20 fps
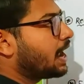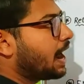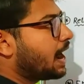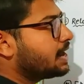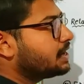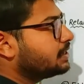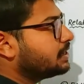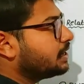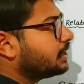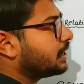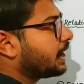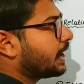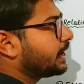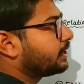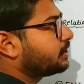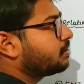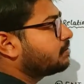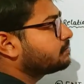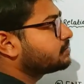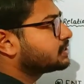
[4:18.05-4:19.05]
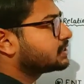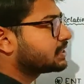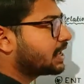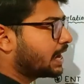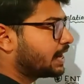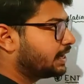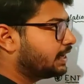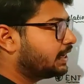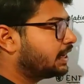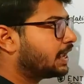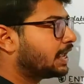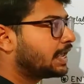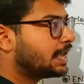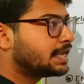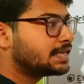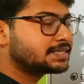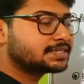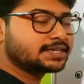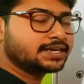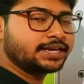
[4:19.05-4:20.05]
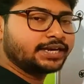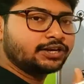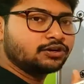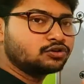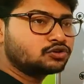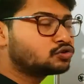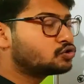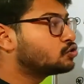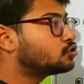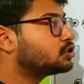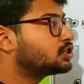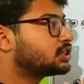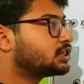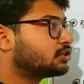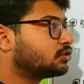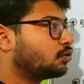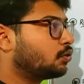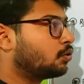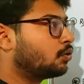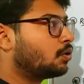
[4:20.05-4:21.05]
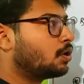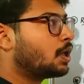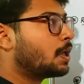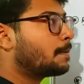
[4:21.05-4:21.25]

and the line of sight is reduced to 0.